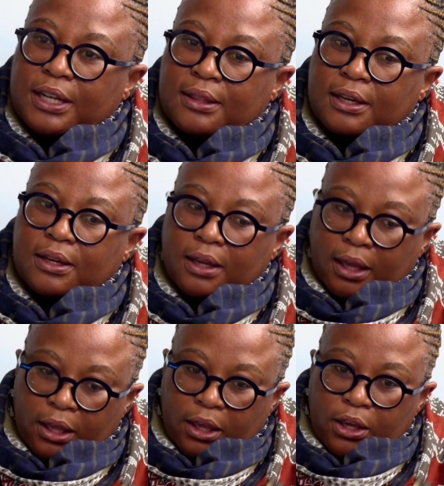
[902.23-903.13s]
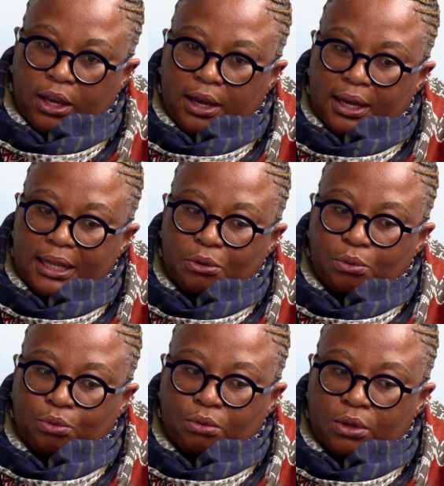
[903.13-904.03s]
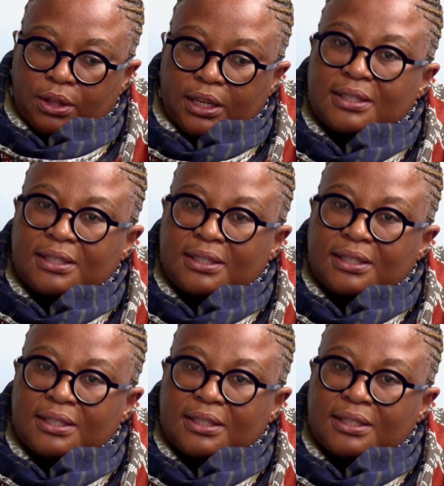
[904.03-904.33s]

And I think there